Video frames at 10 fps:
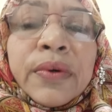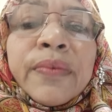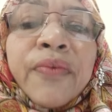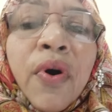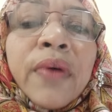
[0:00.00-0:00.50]

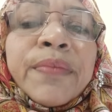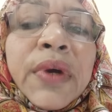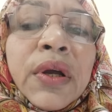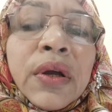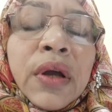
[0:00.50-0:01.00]
formed
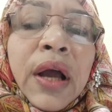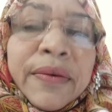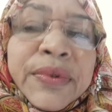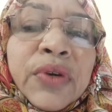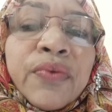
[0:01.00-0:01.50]

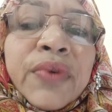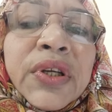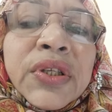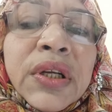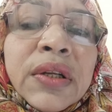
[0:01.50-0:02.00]
after
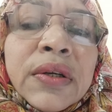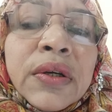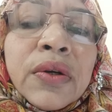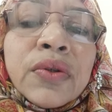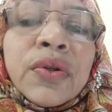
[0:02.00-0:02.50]
ovulation.
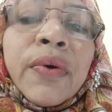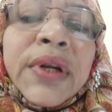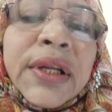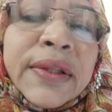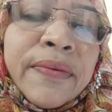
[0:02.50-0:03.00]
So what
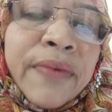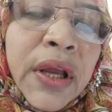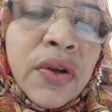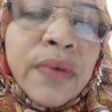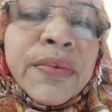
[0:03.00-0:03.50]
are the
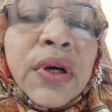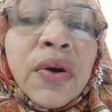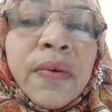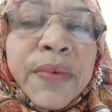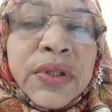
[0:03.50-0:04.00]
fate of the
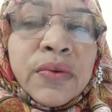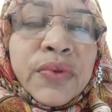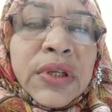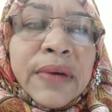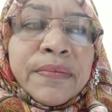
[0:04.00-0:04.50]
corpus
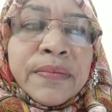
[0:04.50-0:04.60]
luteum?